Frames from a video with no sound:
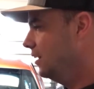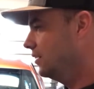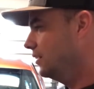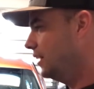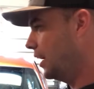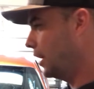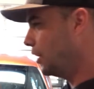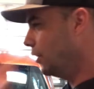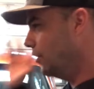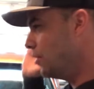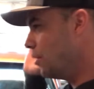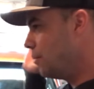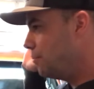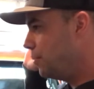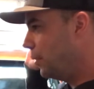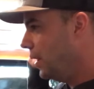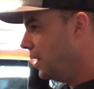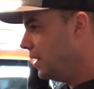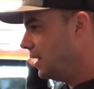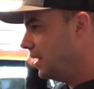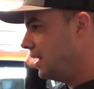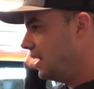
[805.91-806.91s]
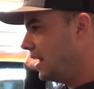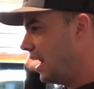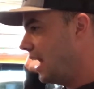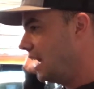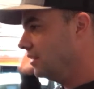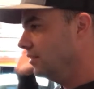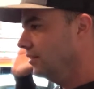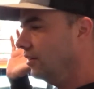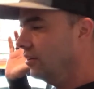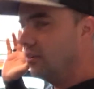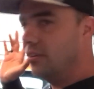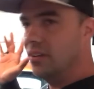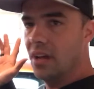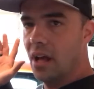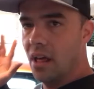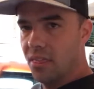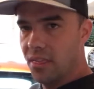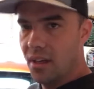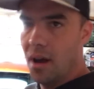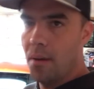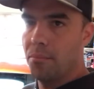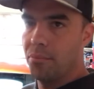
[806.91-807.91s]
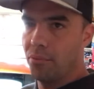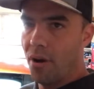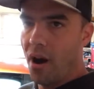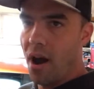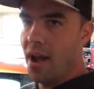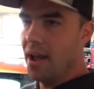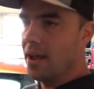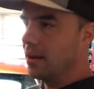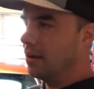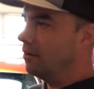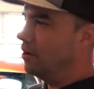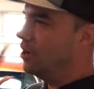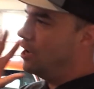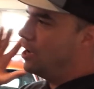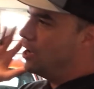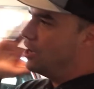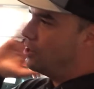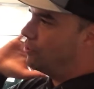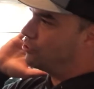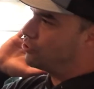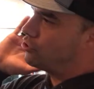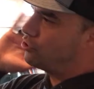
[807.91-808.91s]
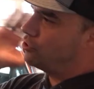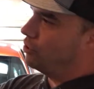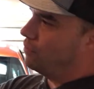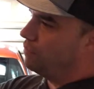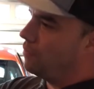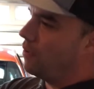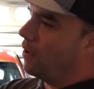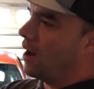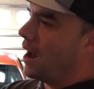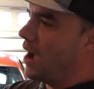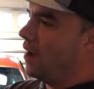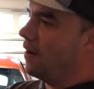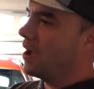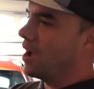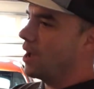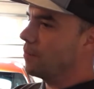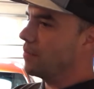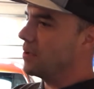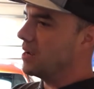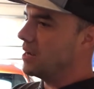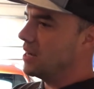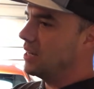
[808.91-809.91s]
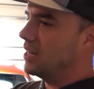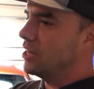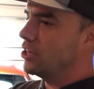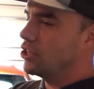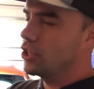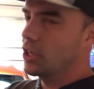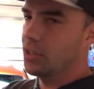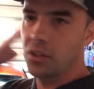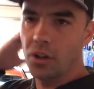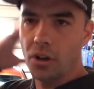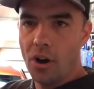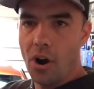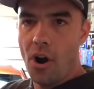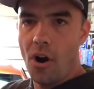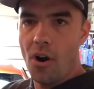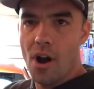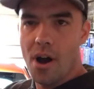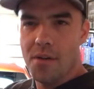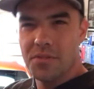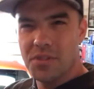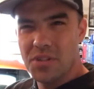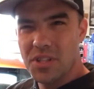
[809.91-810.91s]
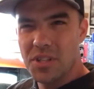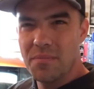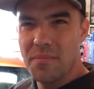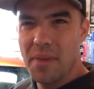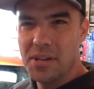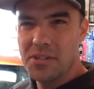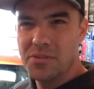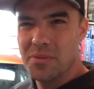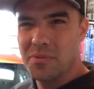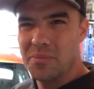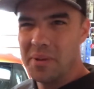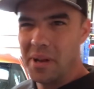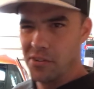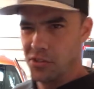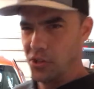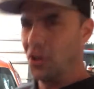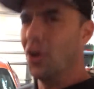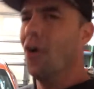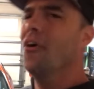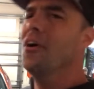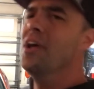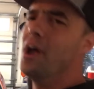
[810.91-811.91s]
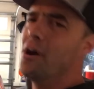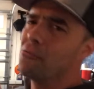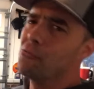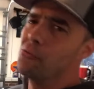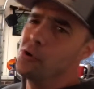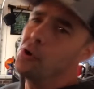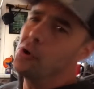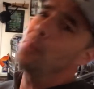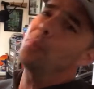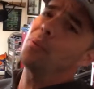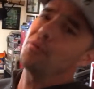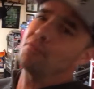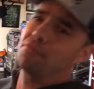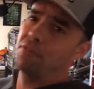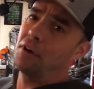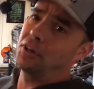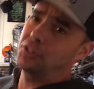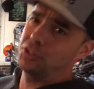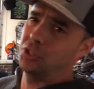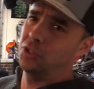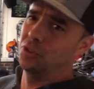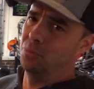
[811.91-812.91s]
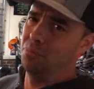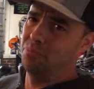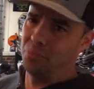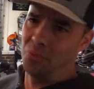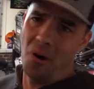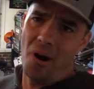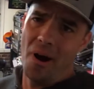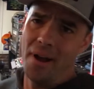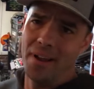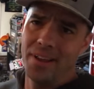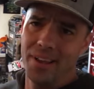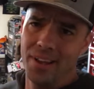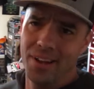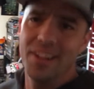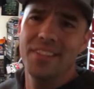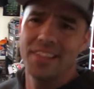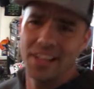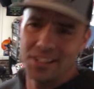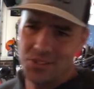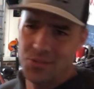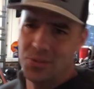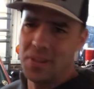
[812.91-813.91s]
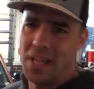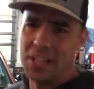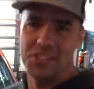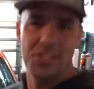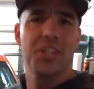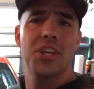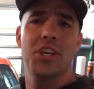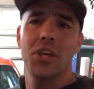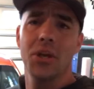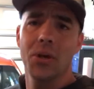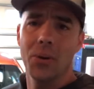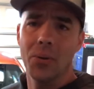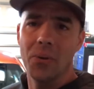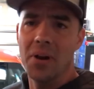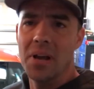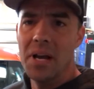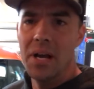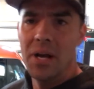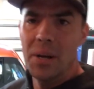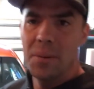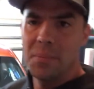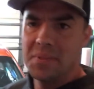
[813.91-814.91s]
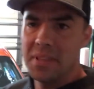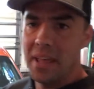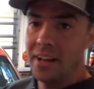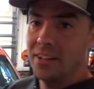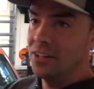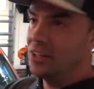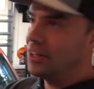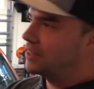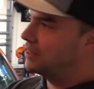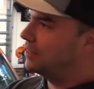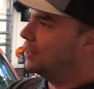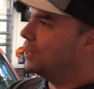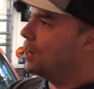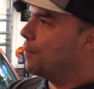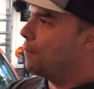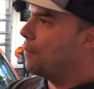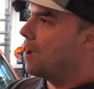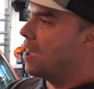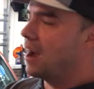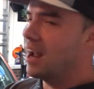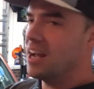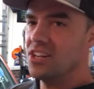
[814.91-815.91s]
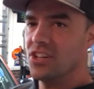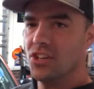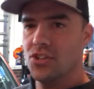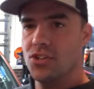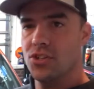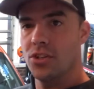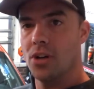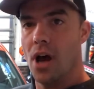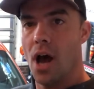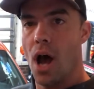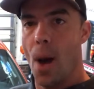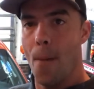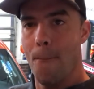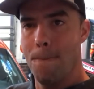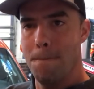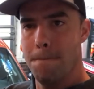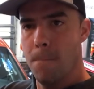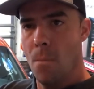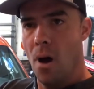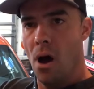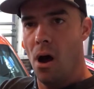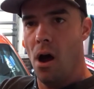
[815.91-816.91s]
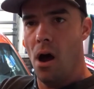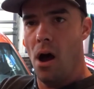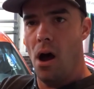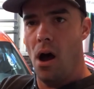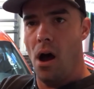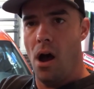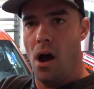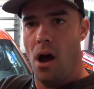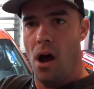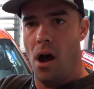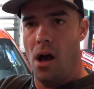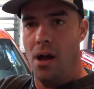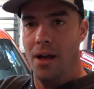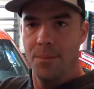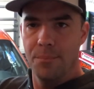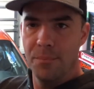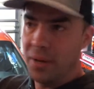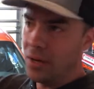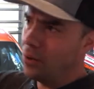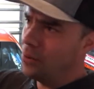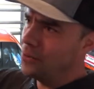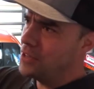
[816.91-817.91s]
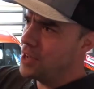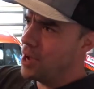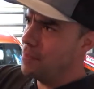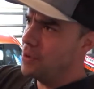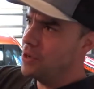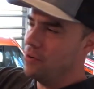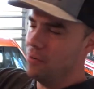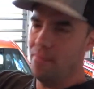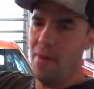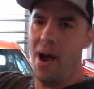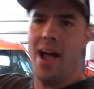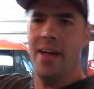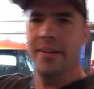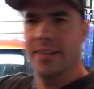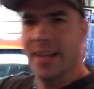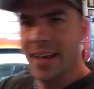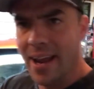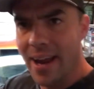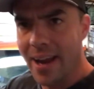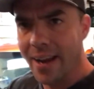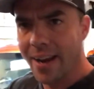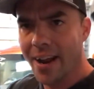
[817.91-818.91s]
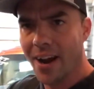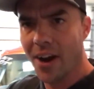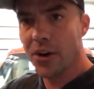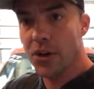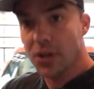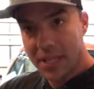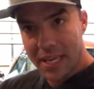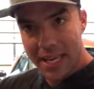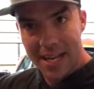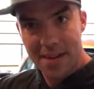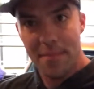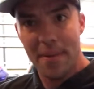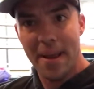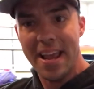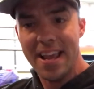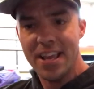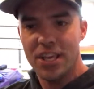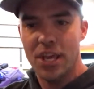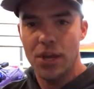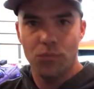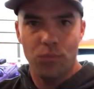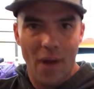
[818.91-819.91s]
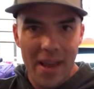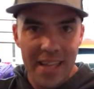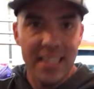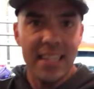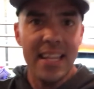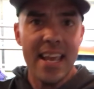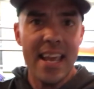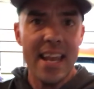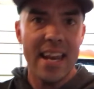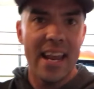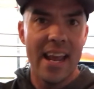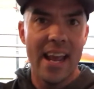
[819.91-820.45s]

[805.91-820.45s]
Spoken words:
let go of the button. And I thought Brian was so far out on me, he shut the car off just to mess with me. And I was like, oh yeah, real professional, Brian. That's cute. But then I looked up and I just saw big old W in my lane. Are you kidding me? He red lit?